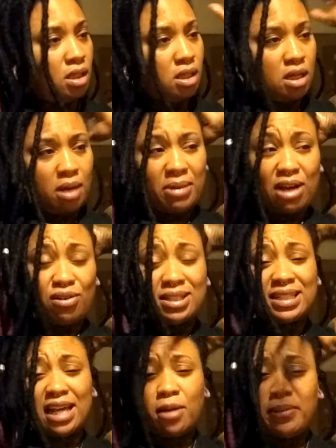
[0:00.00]
I'm not going to
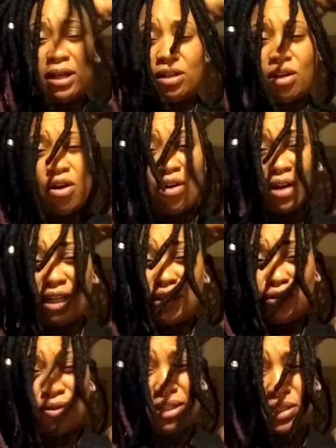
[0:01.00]
stay up here long and
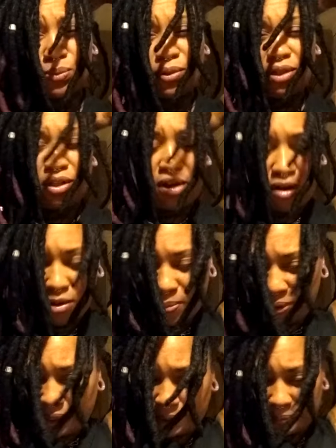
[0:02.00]
do this with y'all,
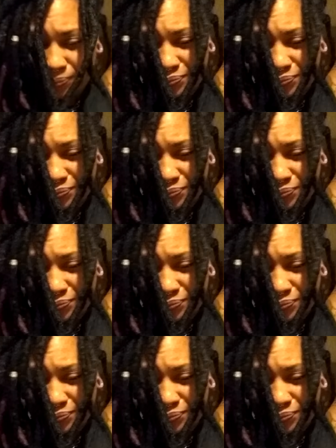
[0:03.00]
but